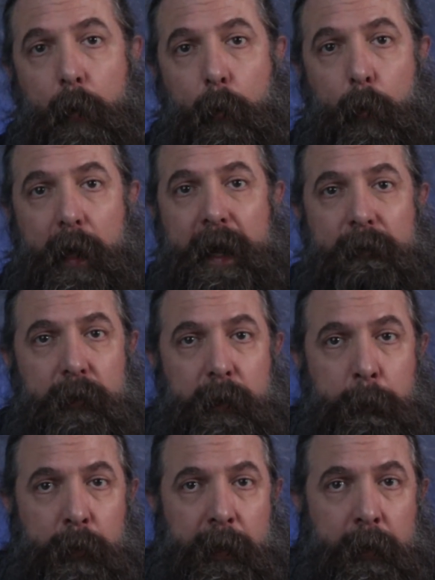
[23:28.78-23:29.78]
Whatever
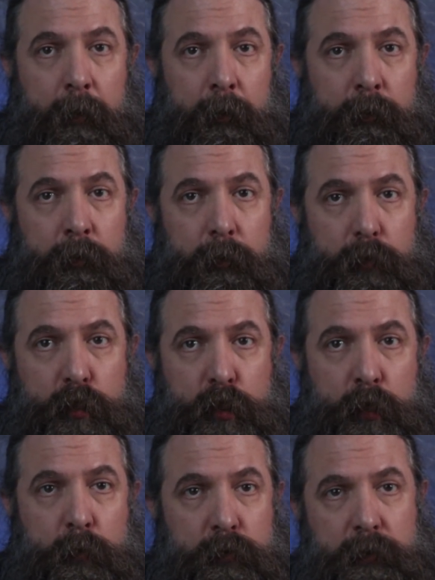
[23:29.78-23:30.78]
the players
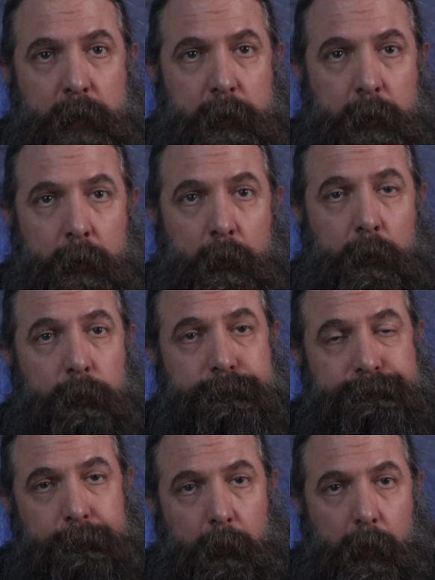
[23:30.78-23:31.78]
choose to do,
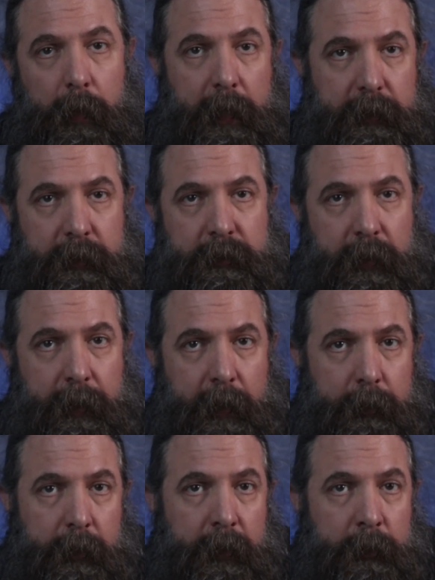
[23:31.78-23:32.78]
I decide
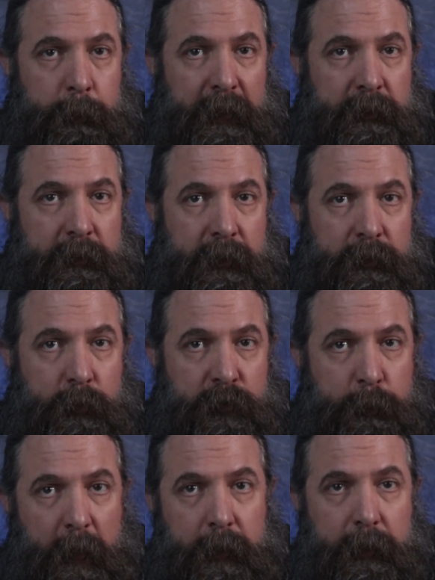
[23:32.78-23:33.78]
how the NPCs
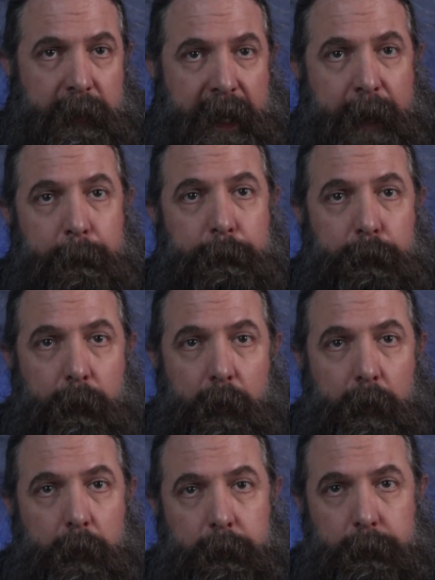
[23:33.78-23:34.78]
respond to that
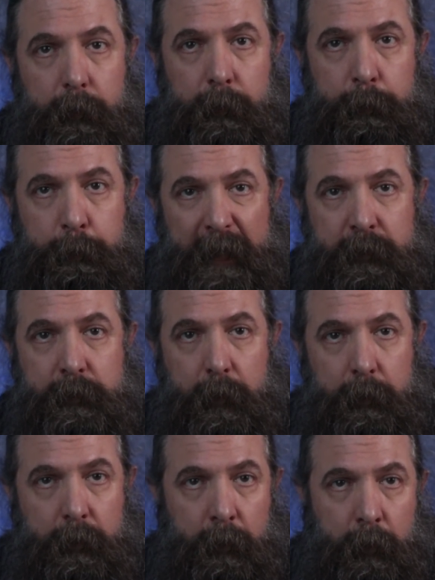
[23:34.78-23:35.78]
based
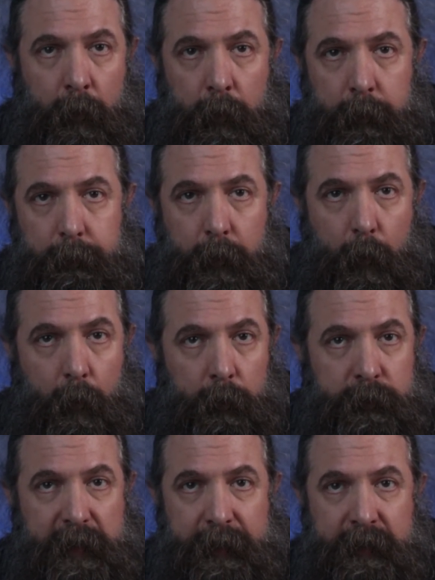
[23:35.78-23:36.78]
on their current
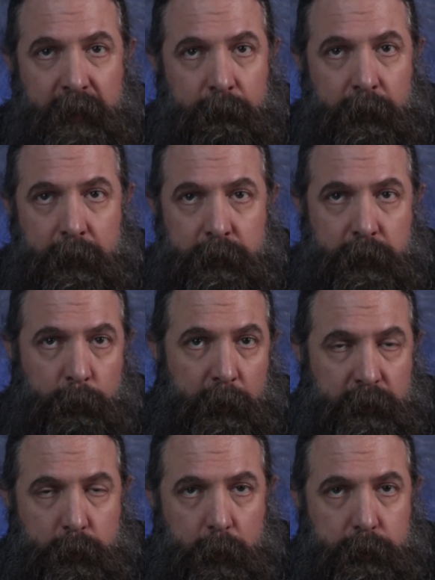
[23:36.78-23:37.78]
goals, activities, and
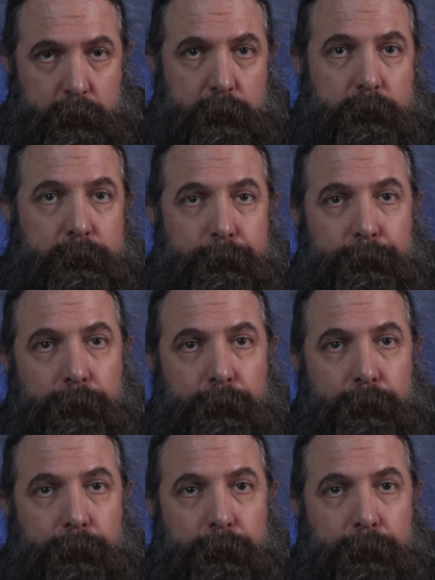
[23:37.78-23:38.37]
resources.